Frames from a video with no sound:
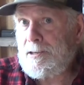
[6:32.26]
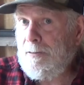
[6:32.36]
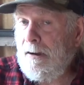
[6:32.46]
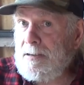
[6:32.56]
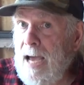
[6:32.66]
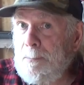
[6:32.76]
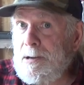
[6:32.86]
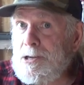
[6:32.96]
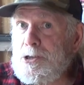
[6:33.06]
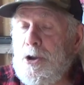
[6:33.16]
as far as I'm
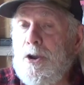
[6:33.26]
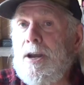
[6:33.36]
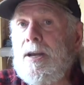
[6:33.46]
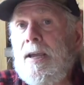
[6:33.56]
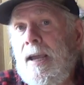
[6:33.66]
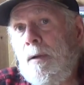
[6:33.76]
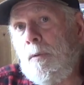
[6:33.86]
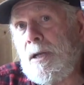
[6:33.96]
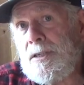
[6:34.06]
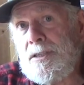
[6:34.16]
concerned, it
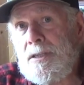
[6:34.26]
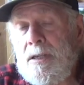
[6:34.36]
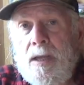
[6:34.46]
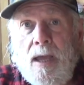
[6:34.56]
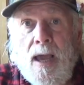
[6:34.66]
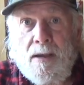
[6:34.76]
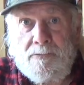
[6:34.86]
was a